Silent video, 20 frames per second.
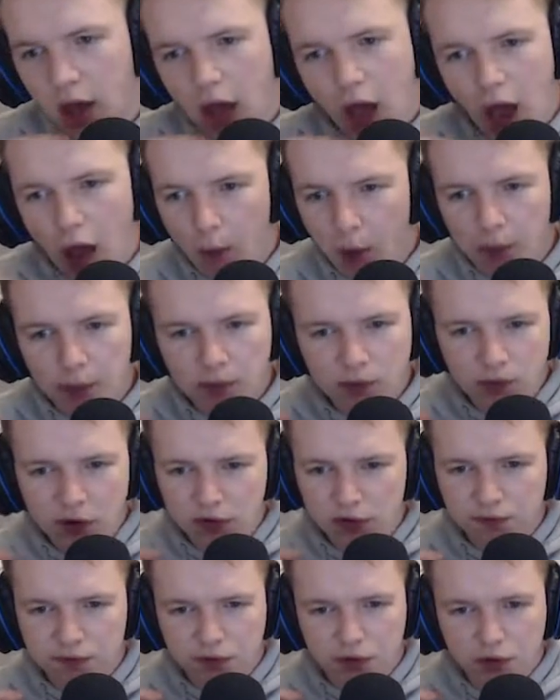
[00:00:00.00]
I won't be
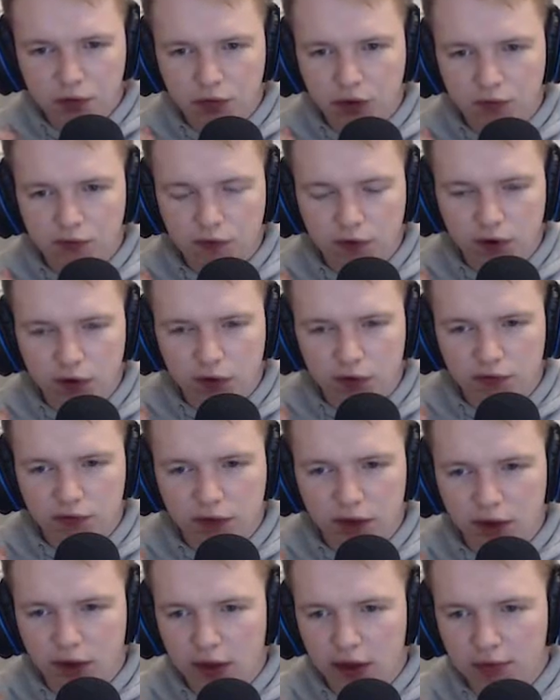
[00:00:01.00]
rushing for a refund or
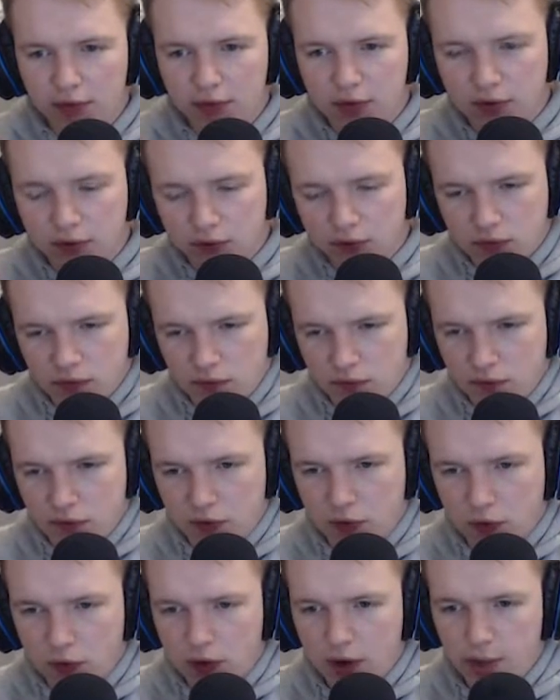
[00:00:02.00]
anything like that because for
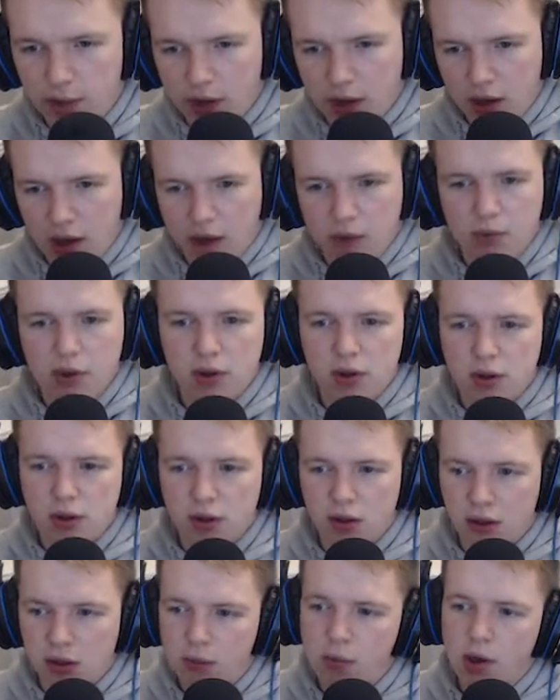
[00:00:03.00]
20p, I mean,
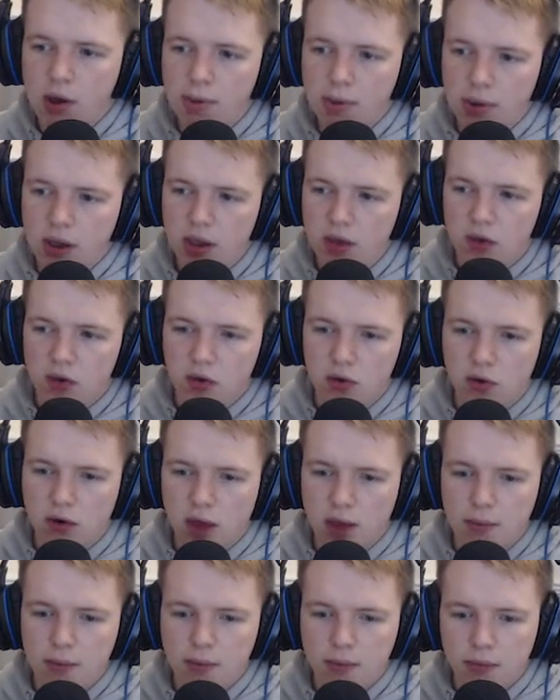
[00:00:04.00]
it, it might make a good
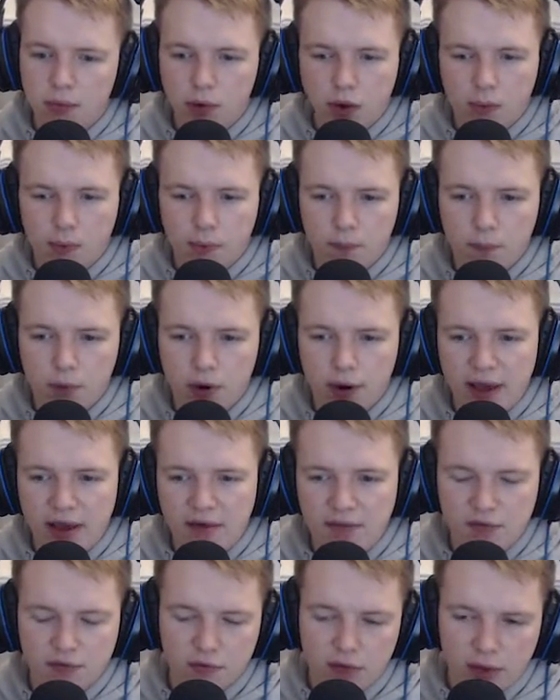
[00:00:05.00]
game um, when I
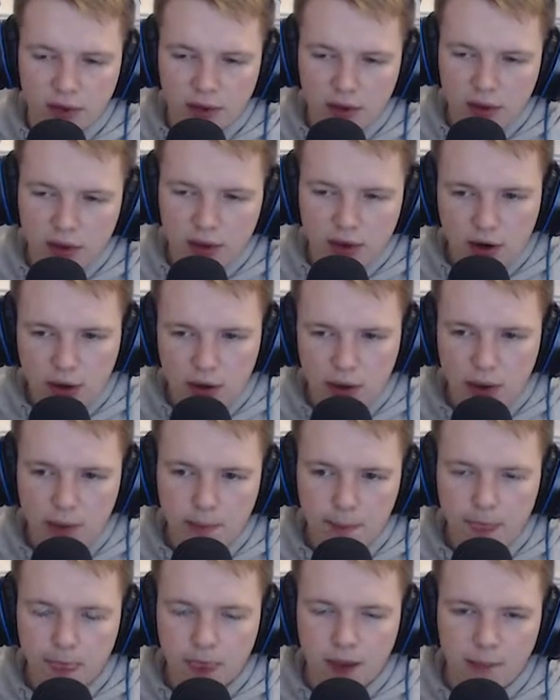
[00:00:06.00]
have, you know,
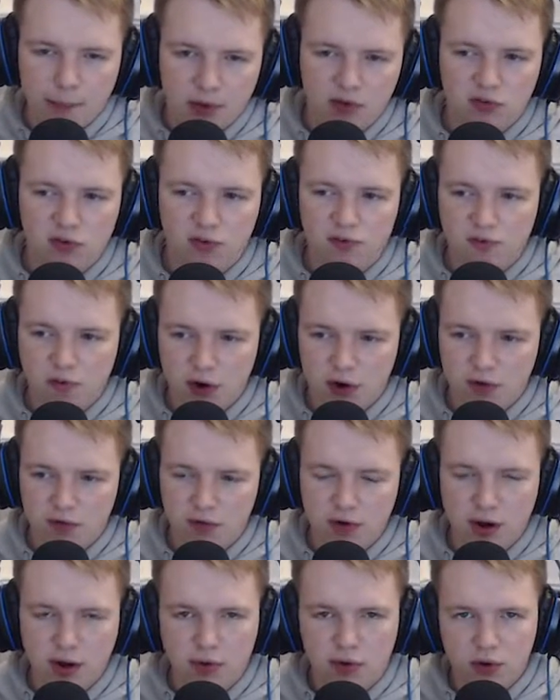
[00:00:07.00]
a bunch of friends
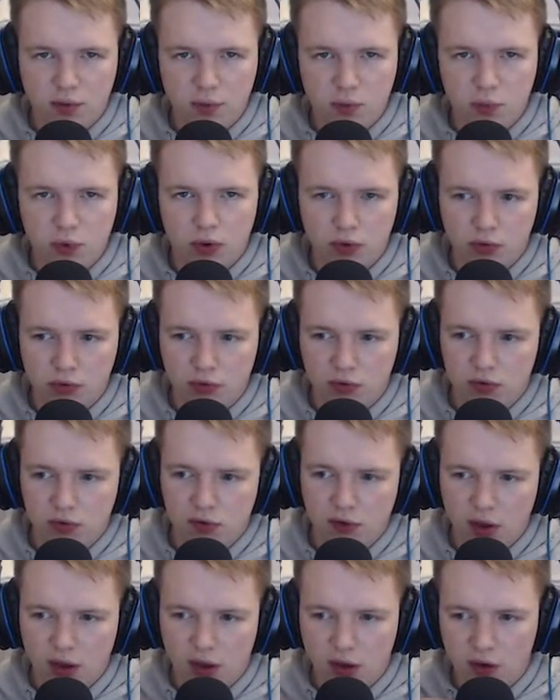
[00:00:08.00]
round and we all
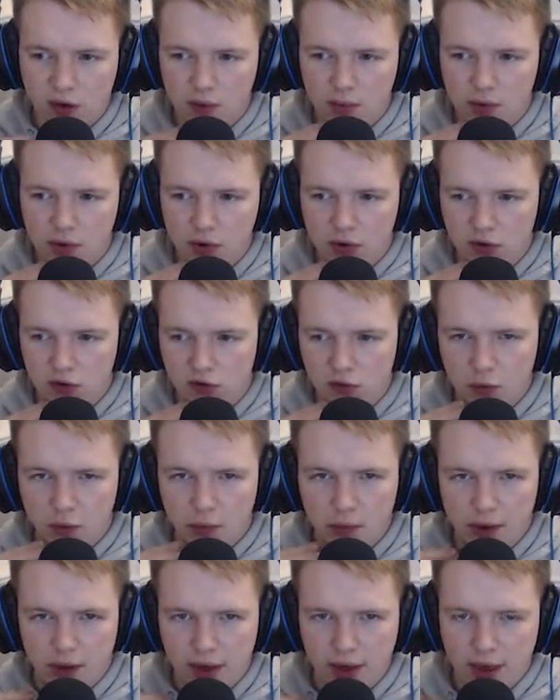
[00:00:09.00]
just like, oh my god, should we
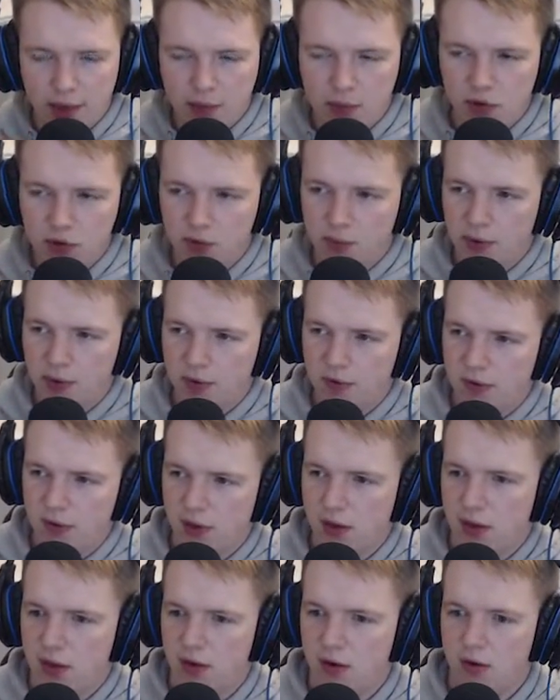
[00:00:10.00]
play a game on your
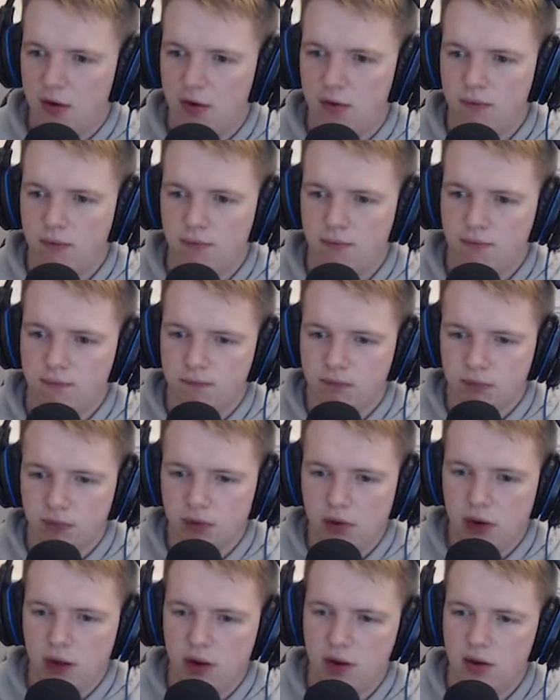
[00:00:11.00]
PC, Kieran?
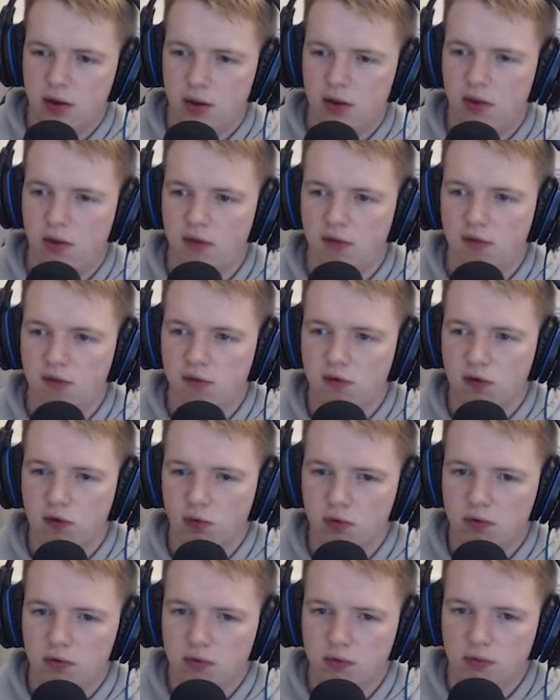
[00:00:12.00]
Yeah, look at this. It's
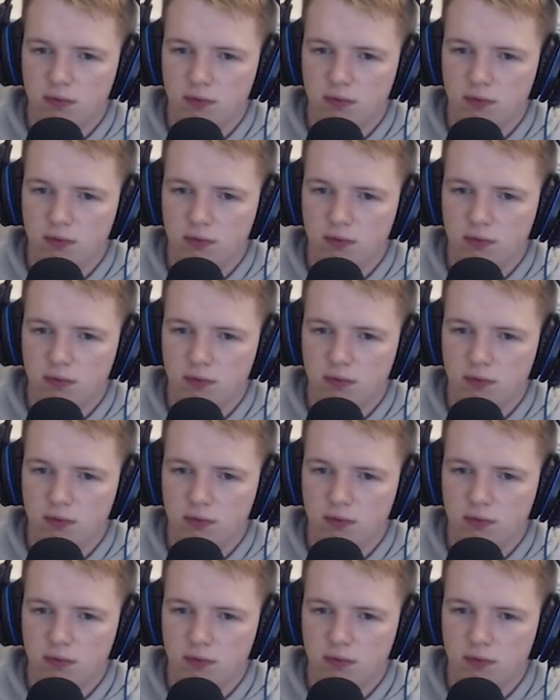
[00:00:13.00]
called